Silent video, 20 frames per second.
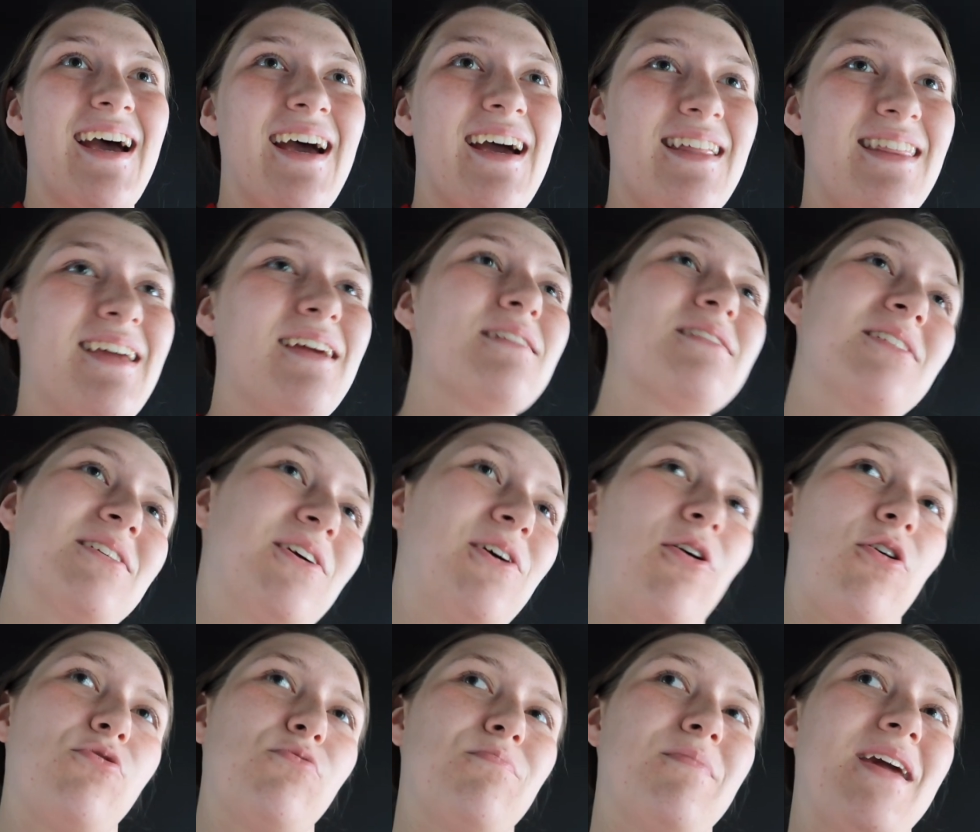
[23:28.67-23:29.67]
I think it's gonna
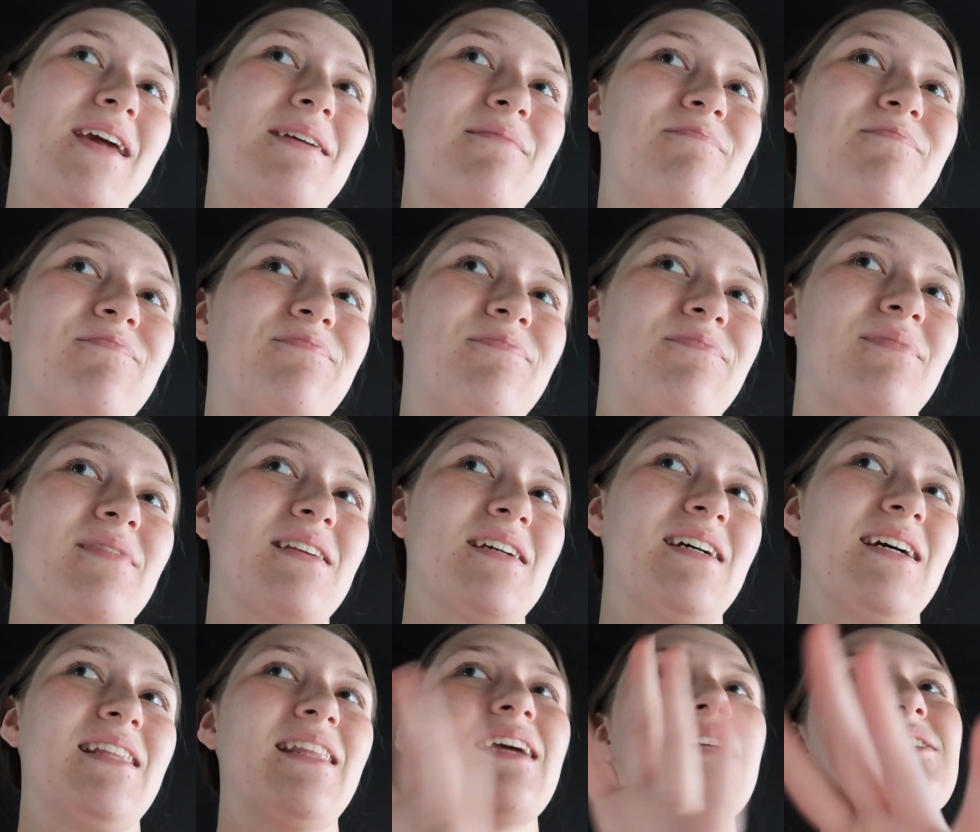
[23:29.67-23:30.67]
grow on me.
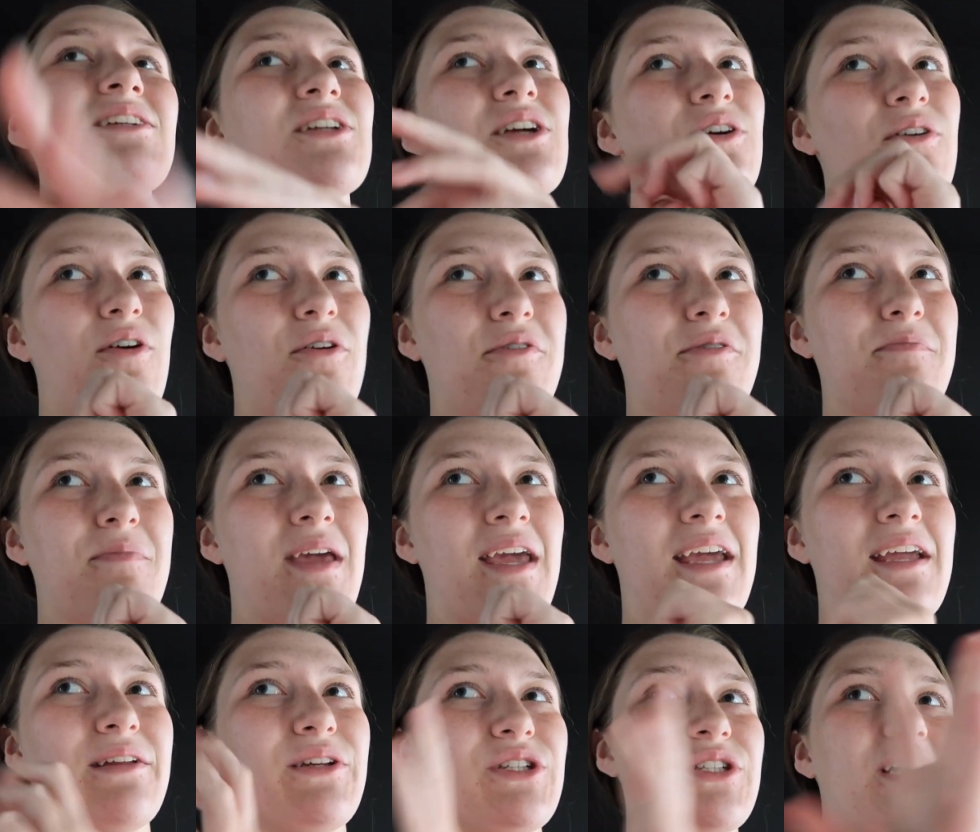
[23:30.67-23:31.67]
I think it's gonna grow on
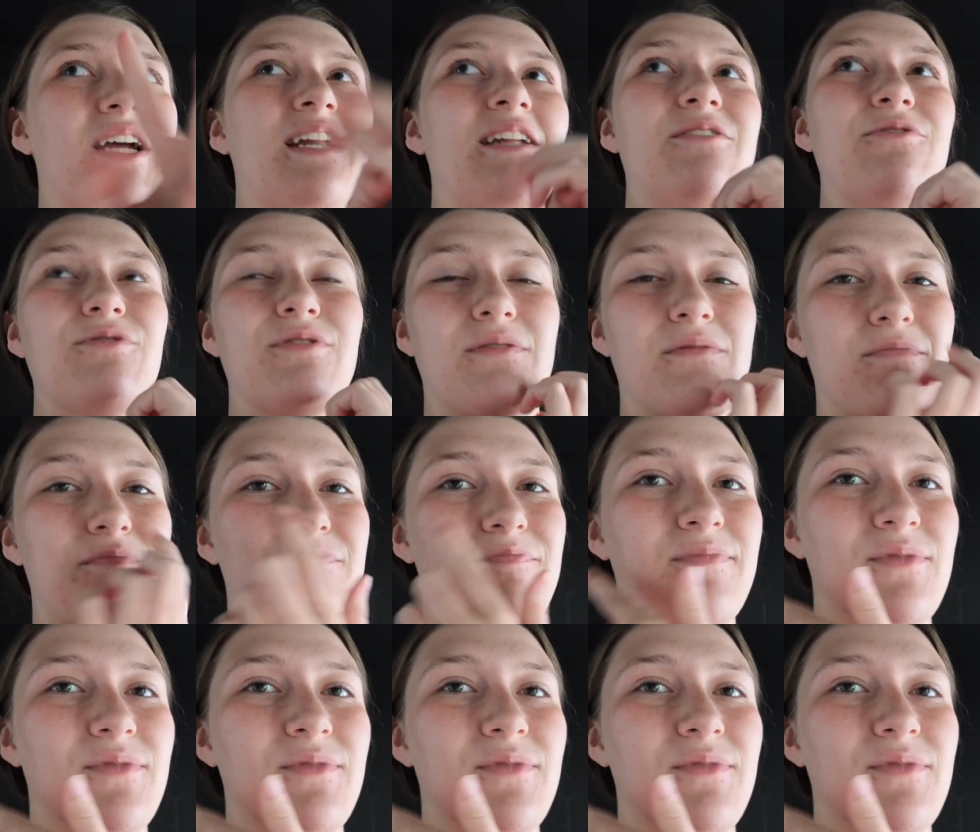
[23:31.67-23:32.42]
me. Just gotta do some